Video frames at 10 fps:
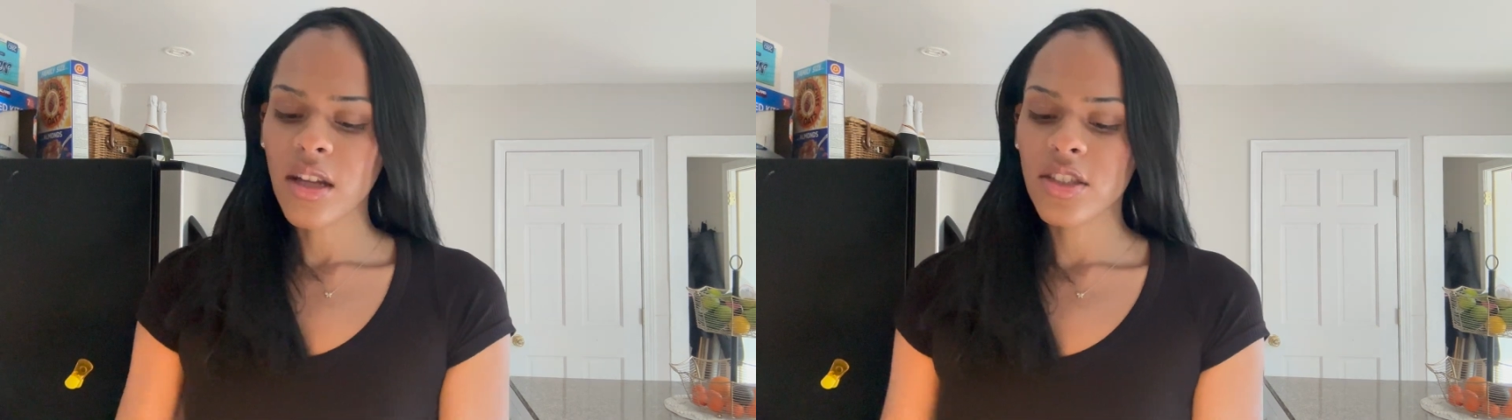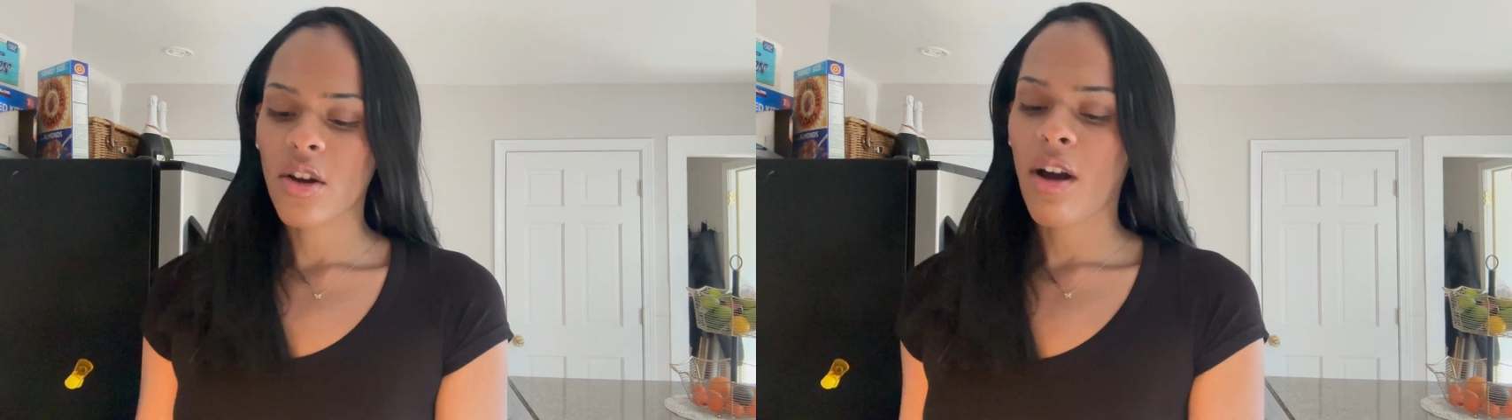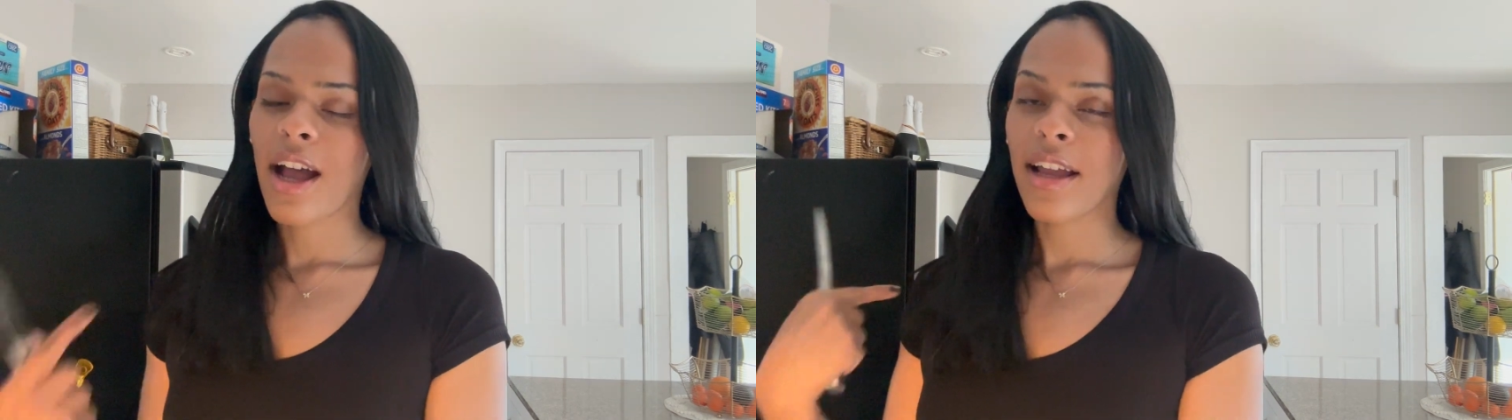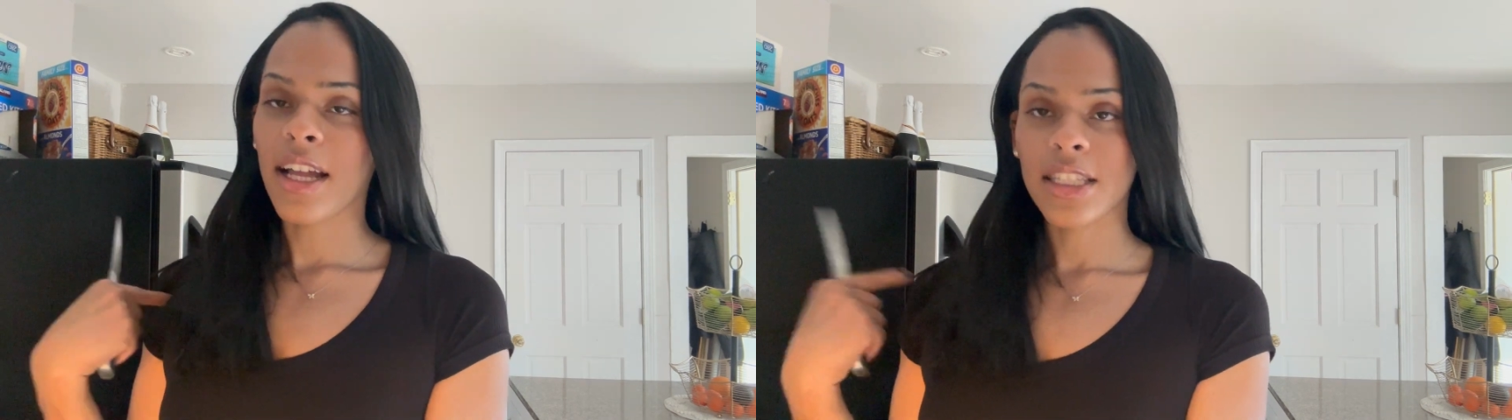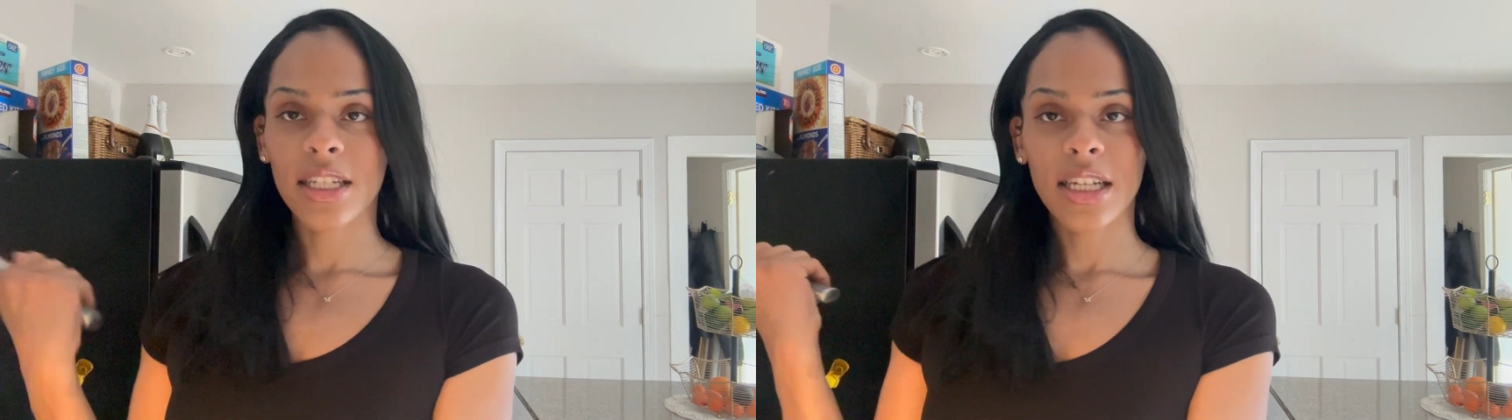So I
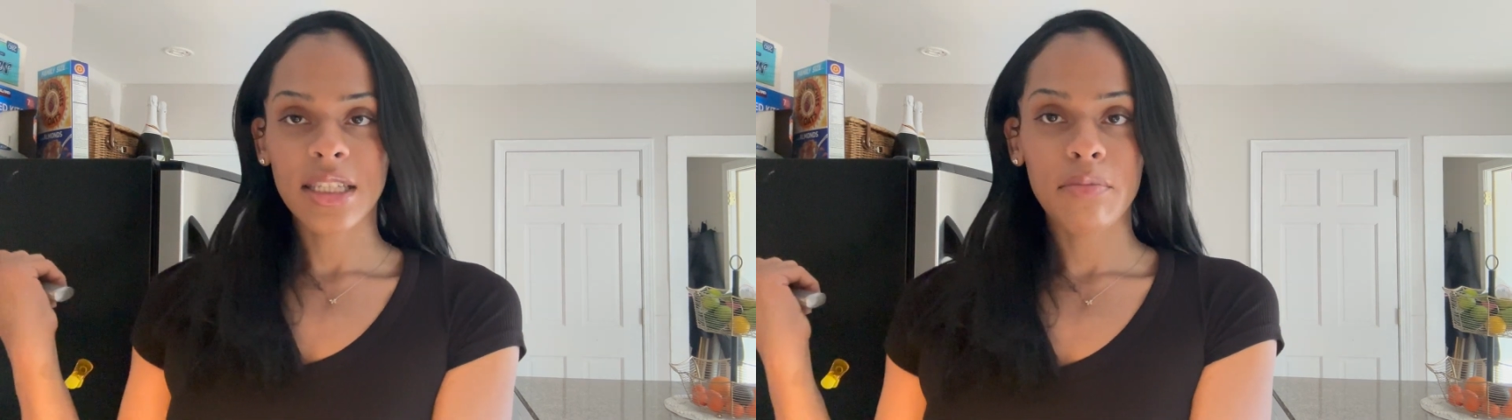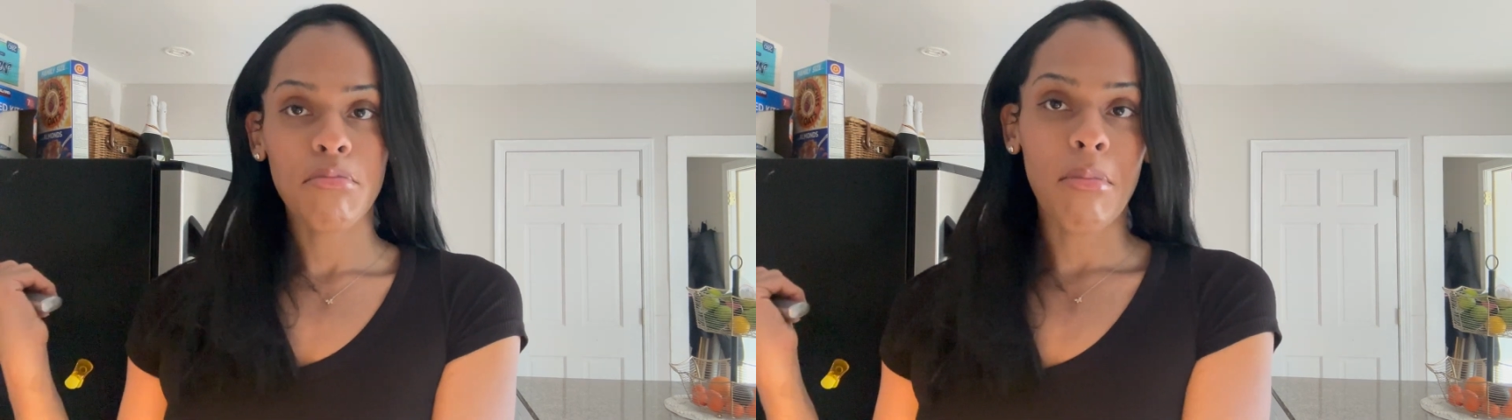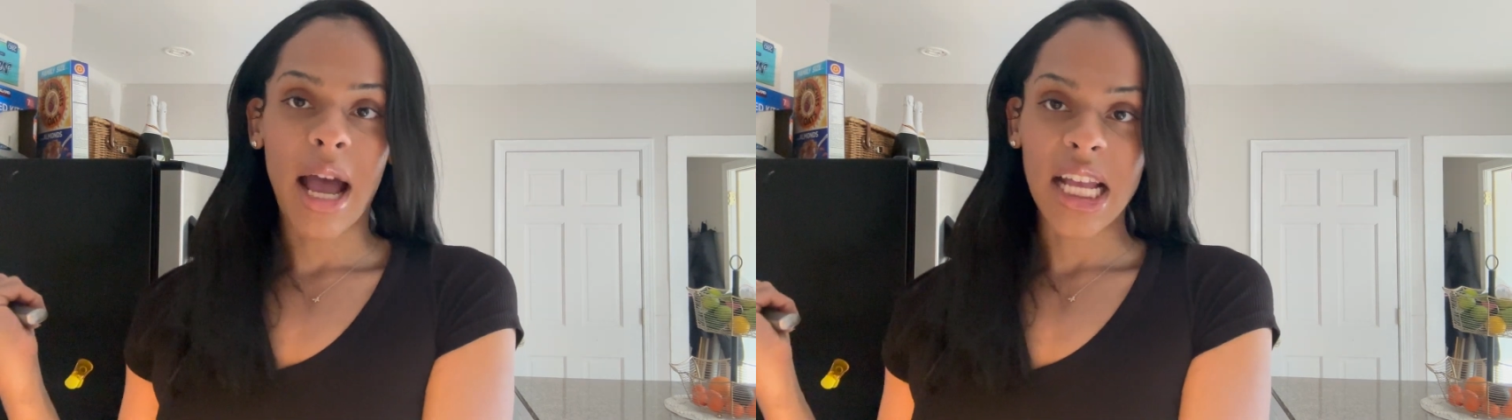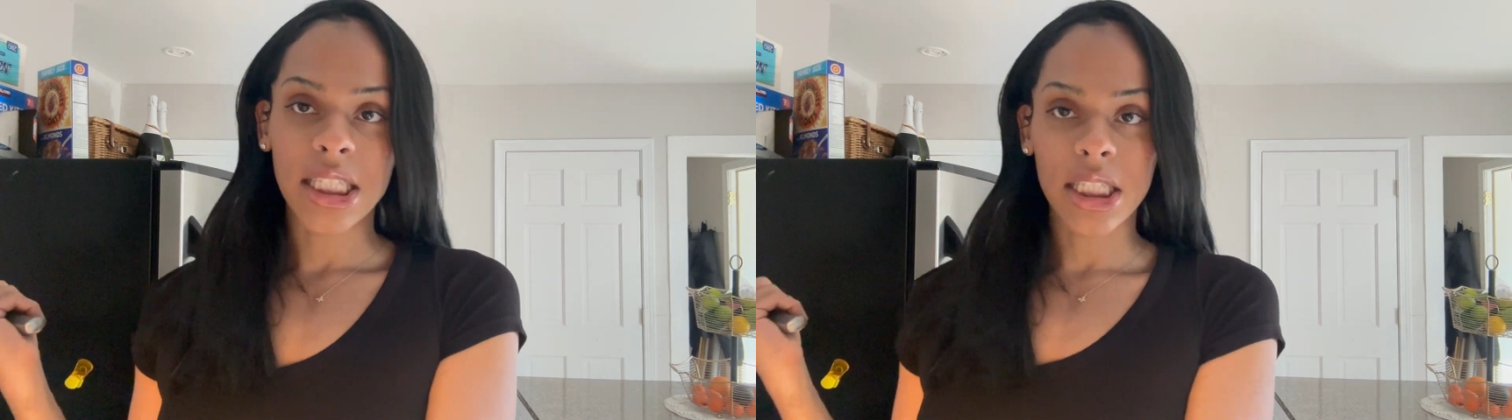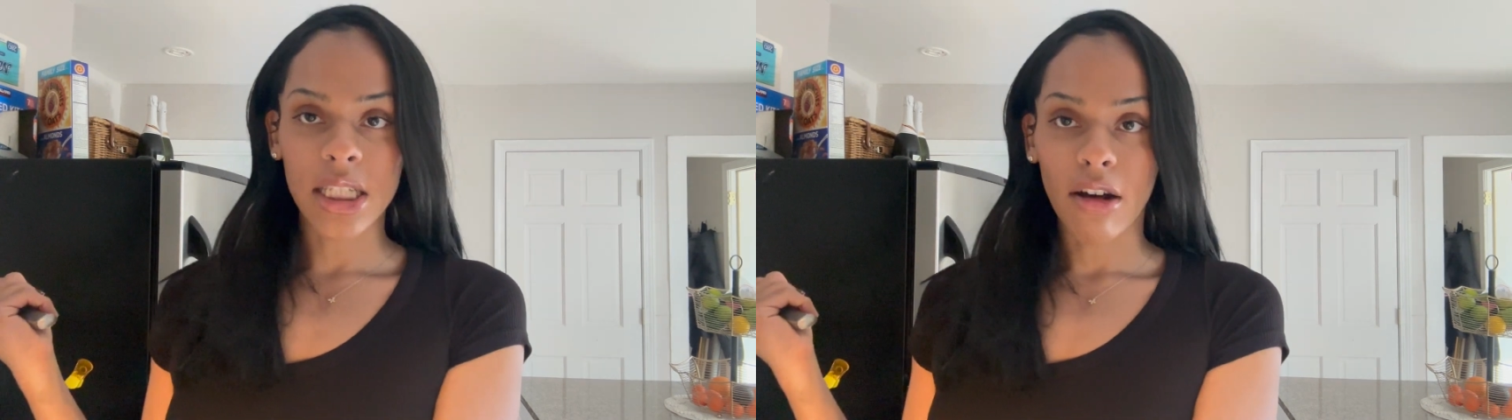had to kiss
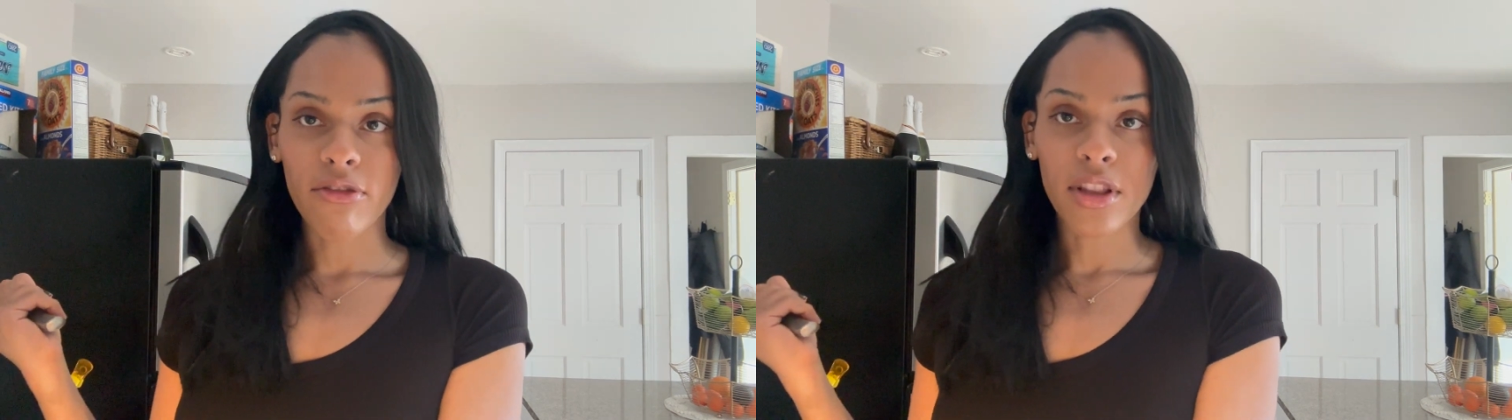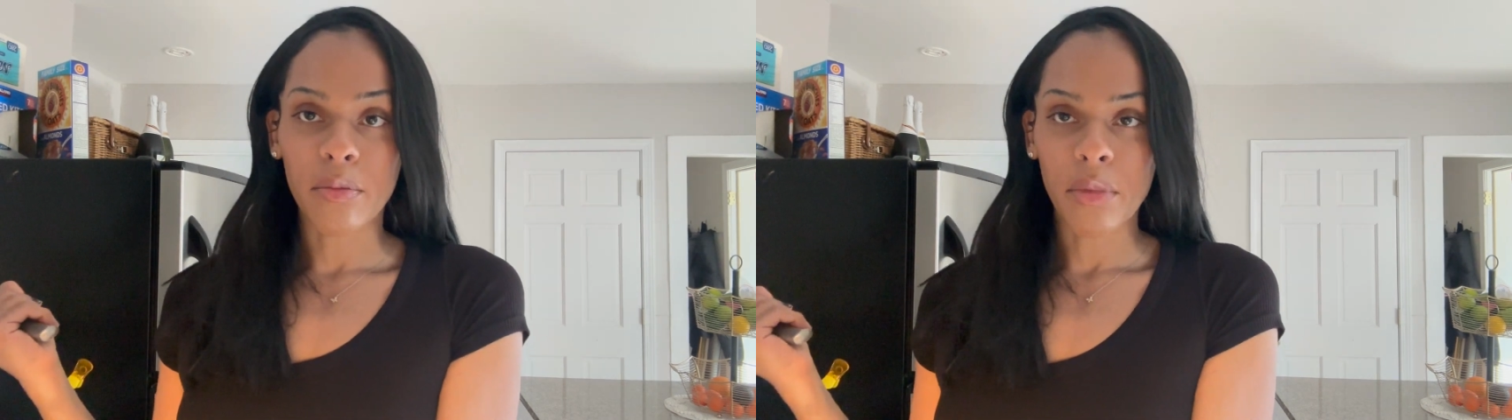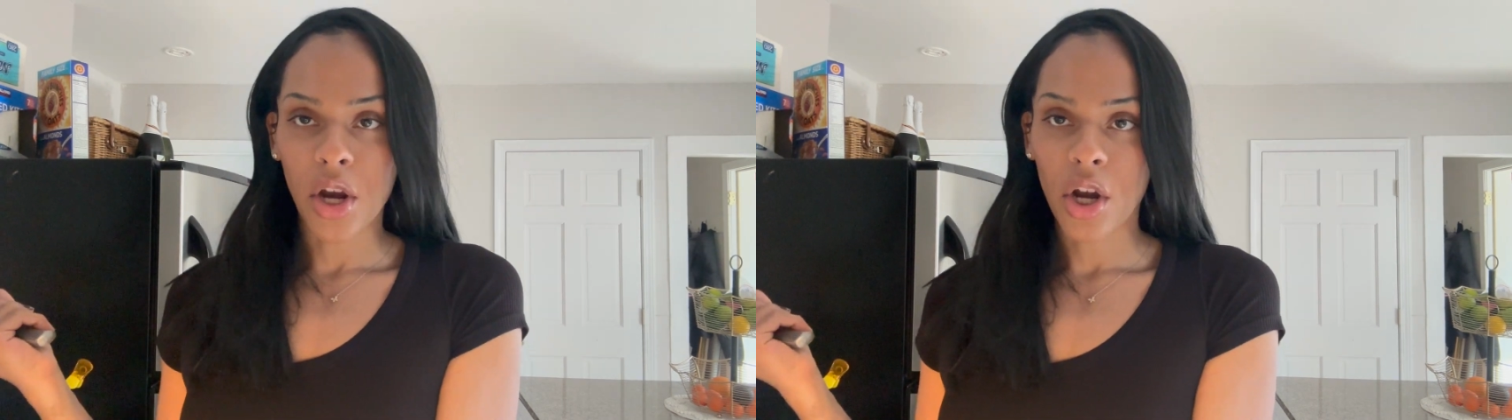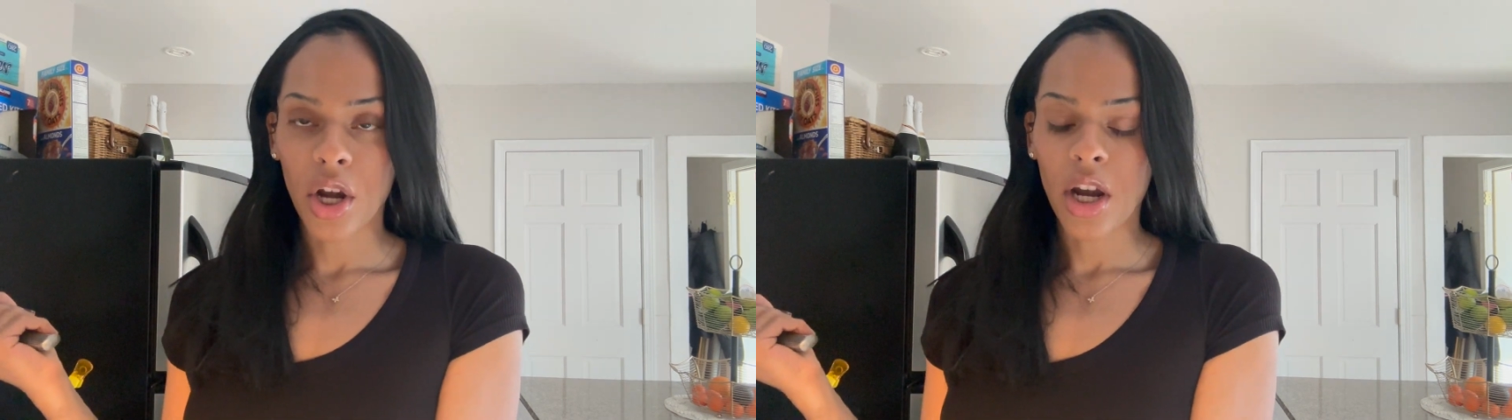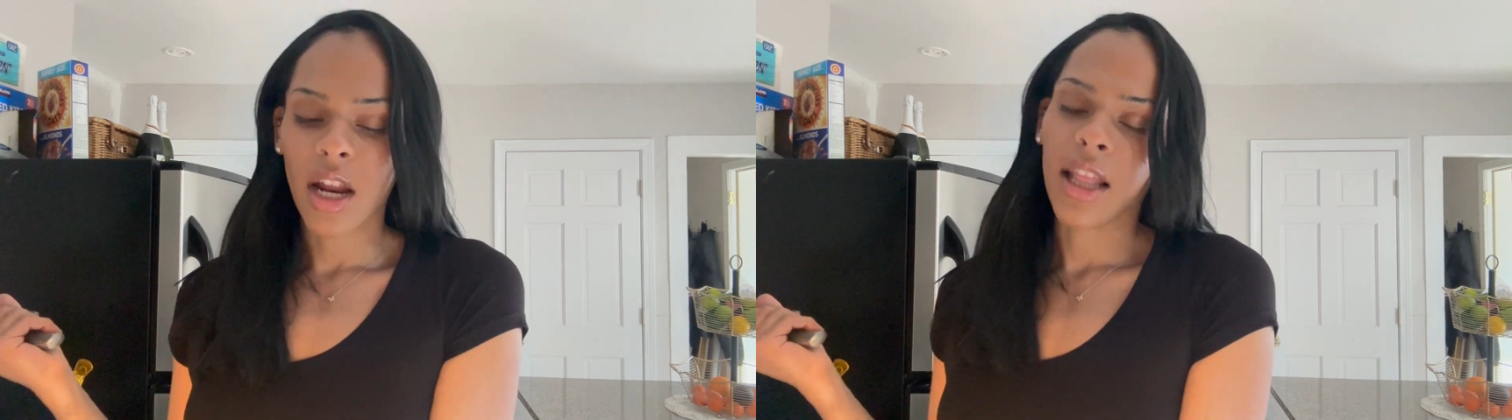myself in the mirror.